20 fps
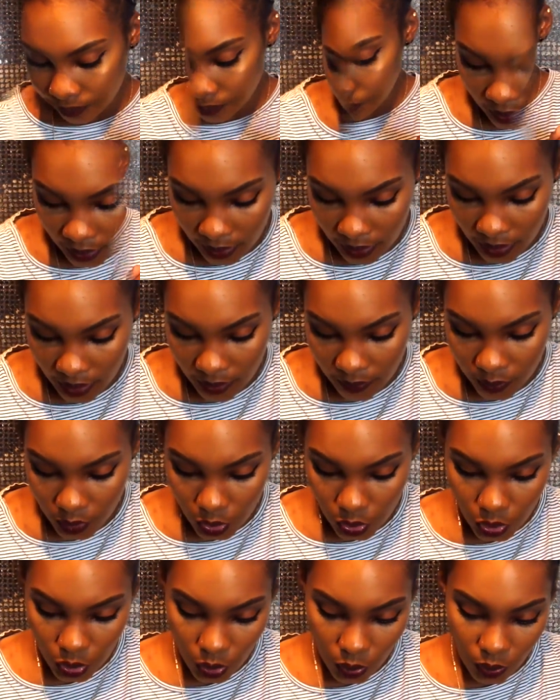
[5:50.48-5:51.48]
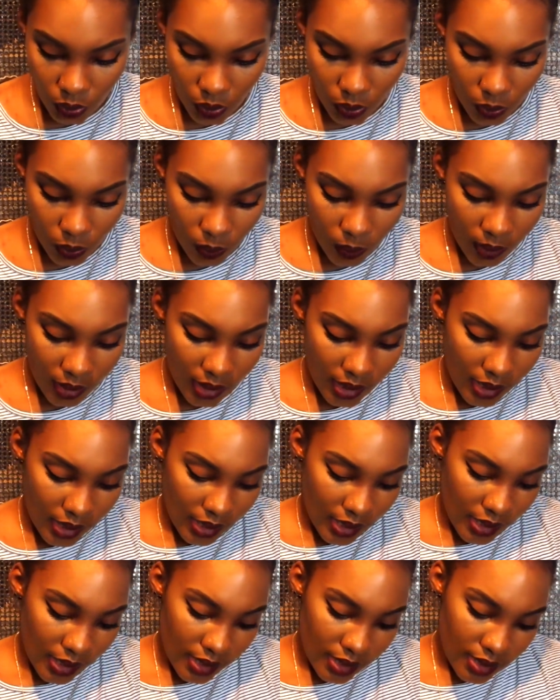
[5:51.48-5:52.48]
That I have to show you
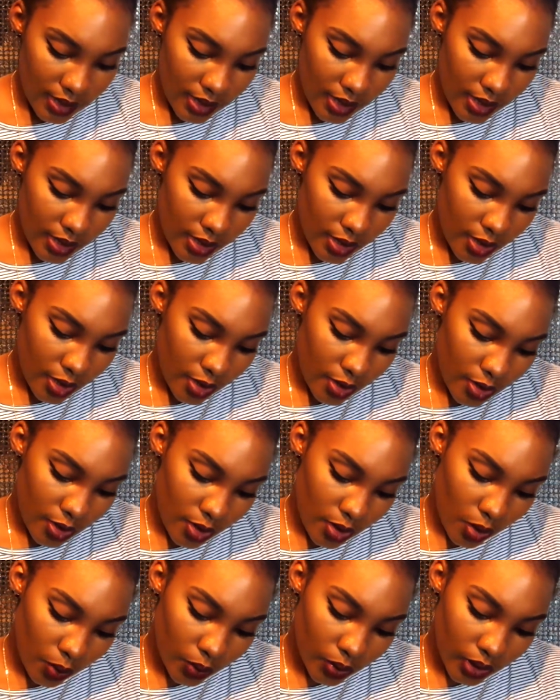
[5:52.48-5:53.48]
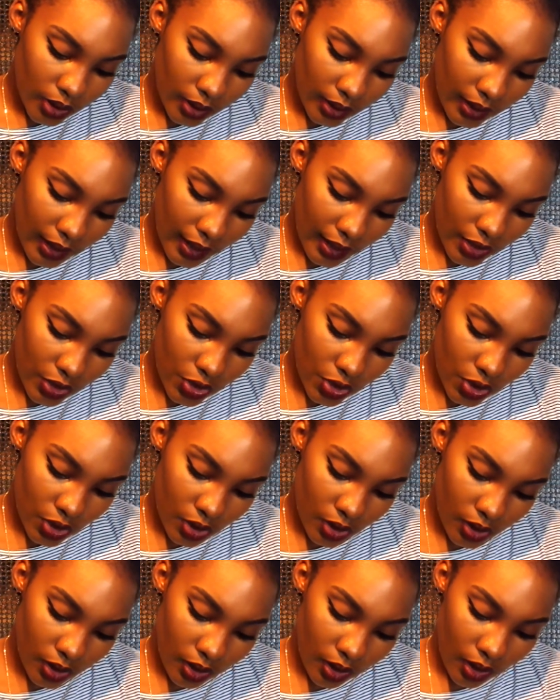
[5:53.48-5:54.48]
is this Sonia
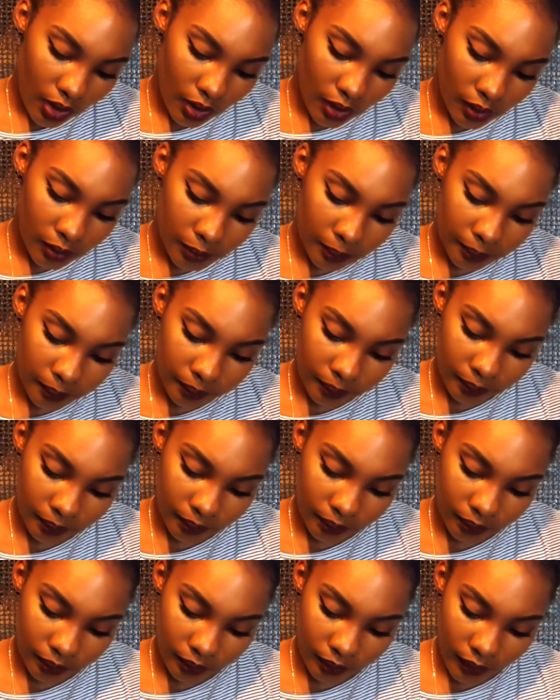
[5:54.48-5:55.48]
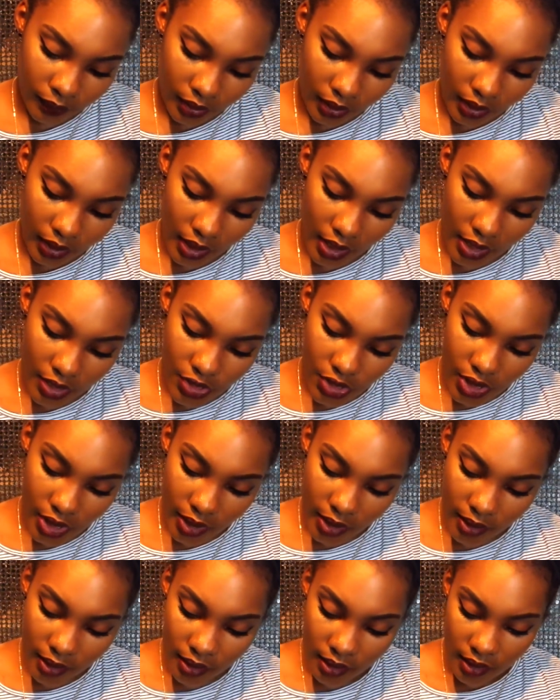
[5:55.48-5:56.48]
Kashuk
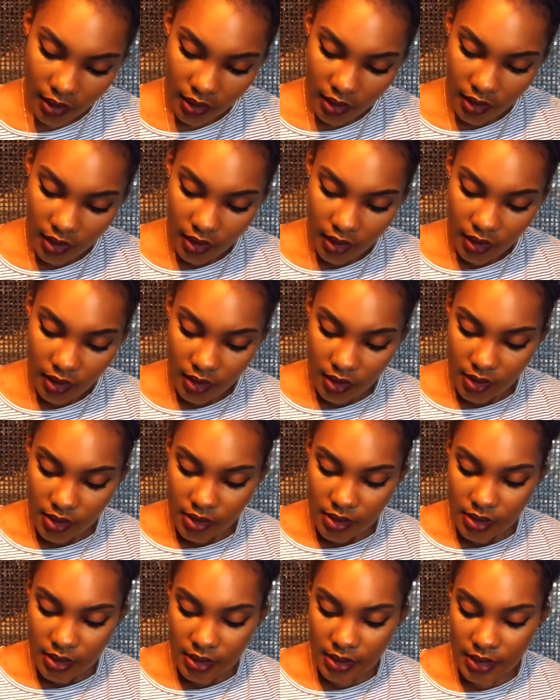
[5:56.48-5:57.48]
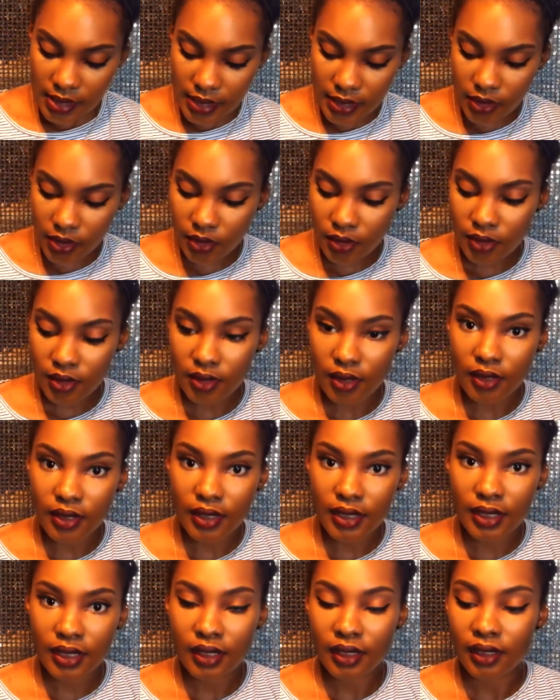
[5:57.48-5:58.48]
Kajal liner.
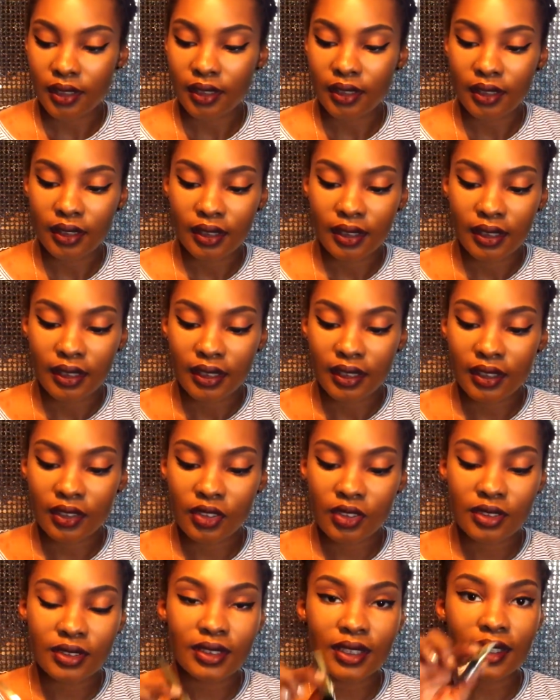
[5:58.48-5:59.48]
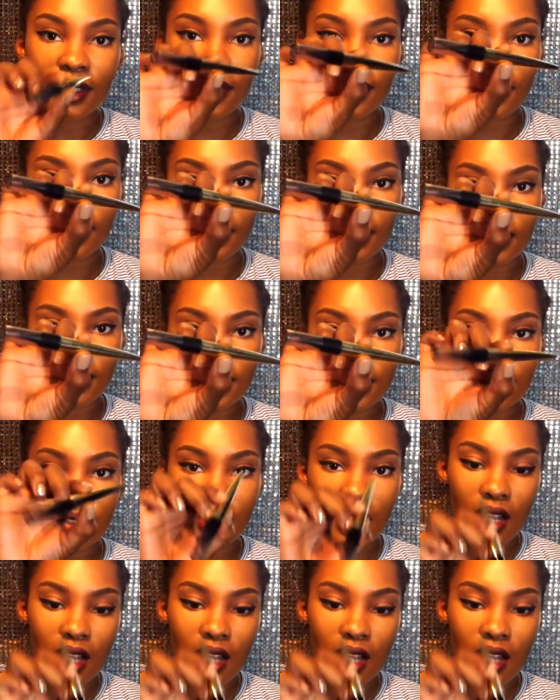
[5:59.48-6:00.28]
Sorry, it looks like this.